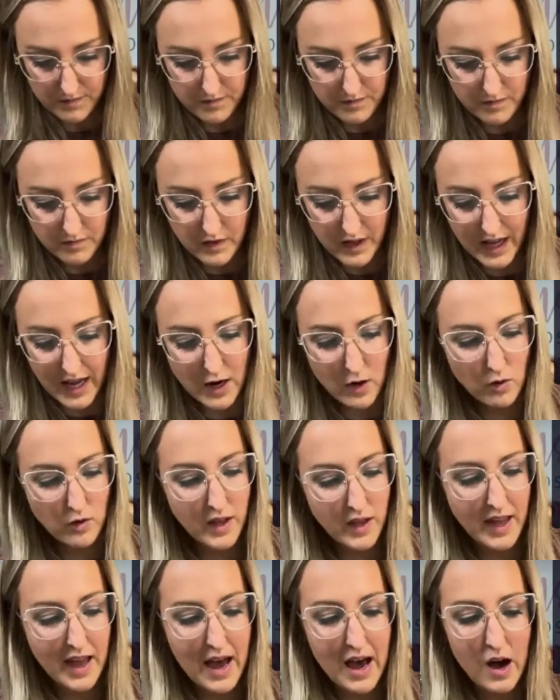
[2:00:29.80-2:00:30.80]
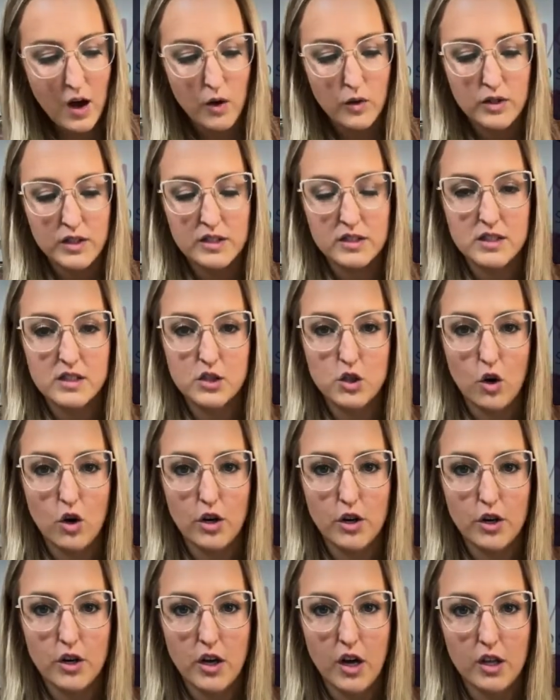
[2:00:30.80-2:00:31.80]
like, I don't like how this
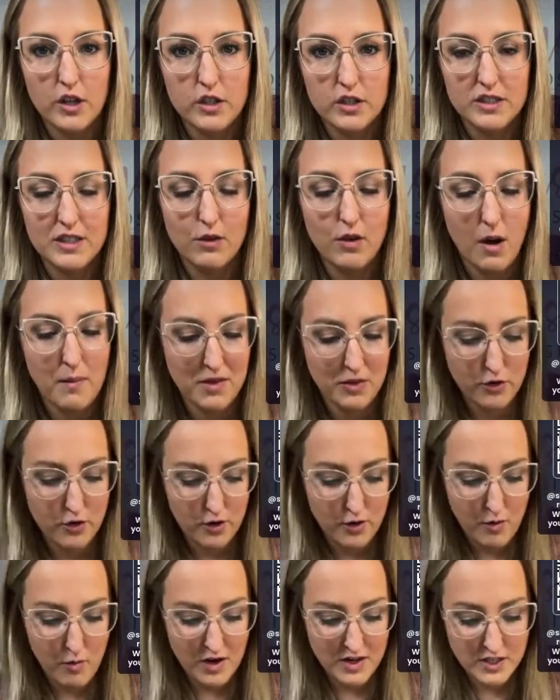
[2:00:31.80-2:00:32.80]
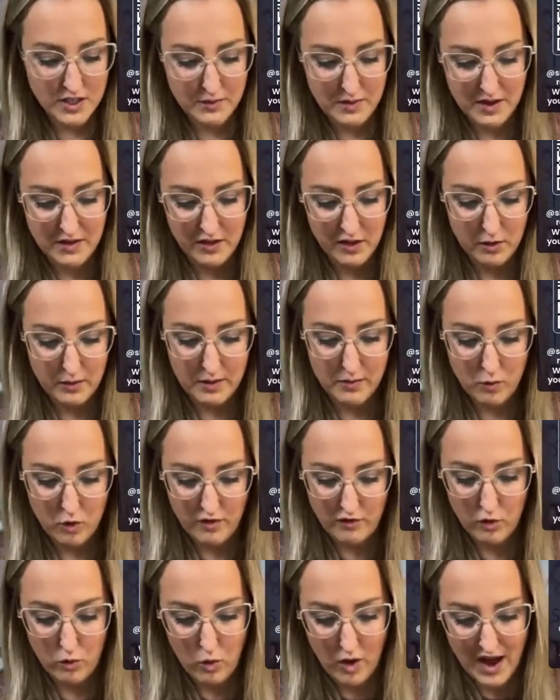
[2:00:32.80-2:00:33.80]
darker color is still coming through. I want it to be a little bit more of
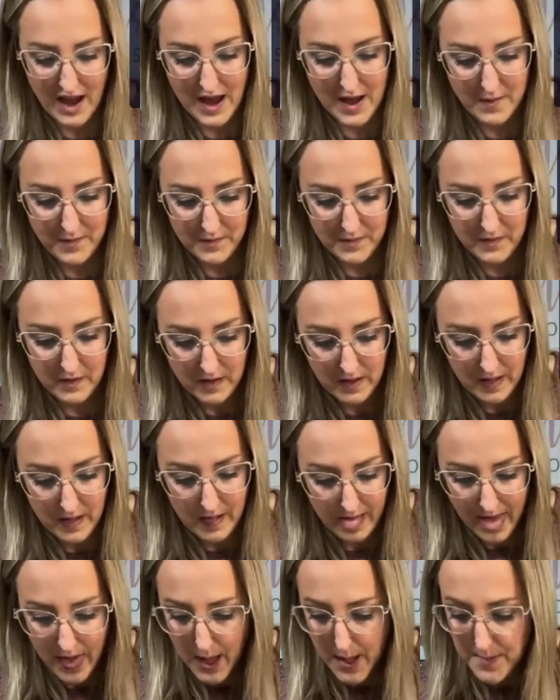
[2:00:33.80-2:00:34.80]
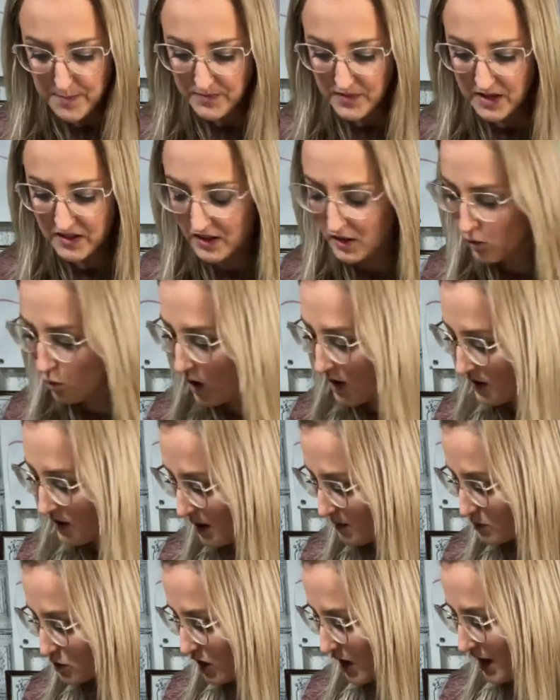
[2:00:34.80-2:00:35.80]
a white. And then the one that
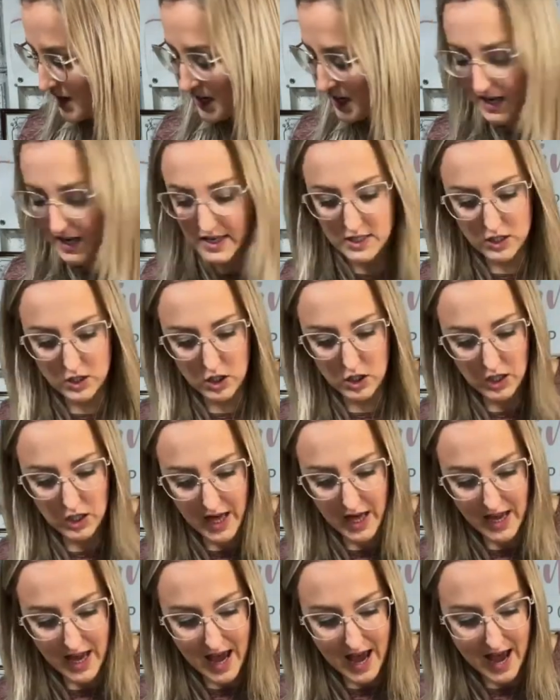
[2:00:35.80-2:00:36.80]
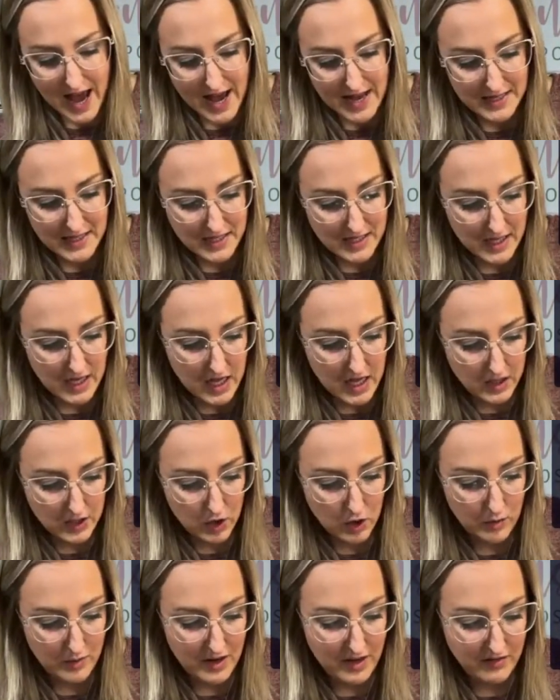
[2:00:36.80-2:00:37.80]
I'm trying to get it to look like has a
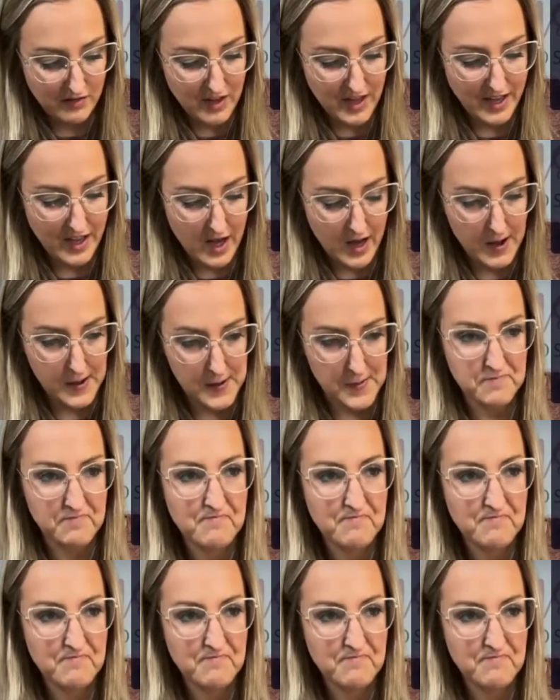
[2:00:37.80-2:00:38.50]
little bit of like a